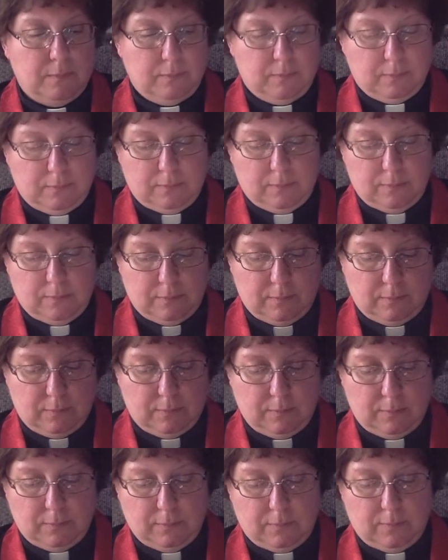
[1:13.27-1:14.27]

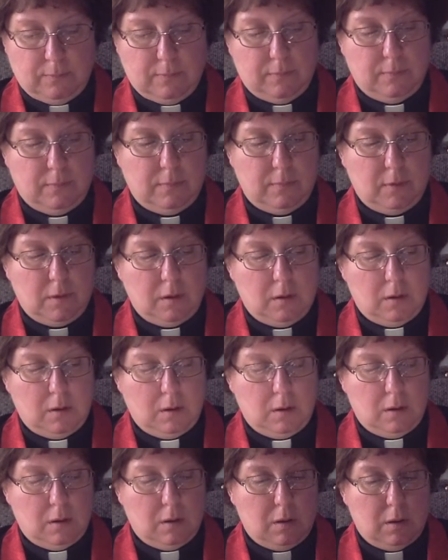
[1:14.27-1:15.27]

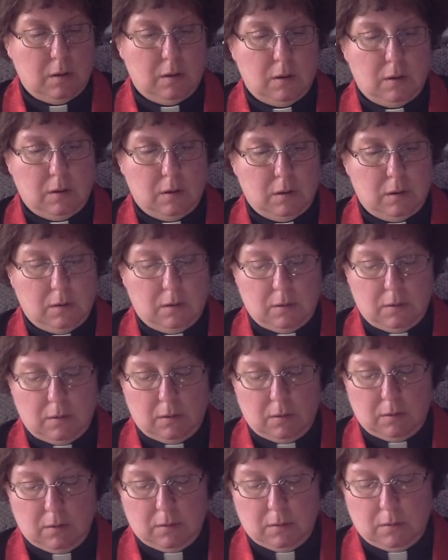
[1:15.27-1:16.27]

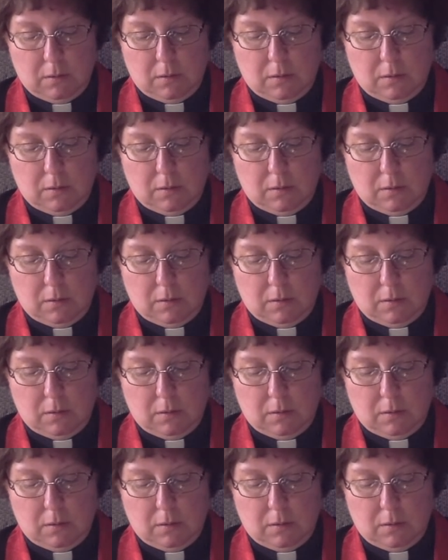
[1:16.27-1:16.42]
No one is speaking in this clip.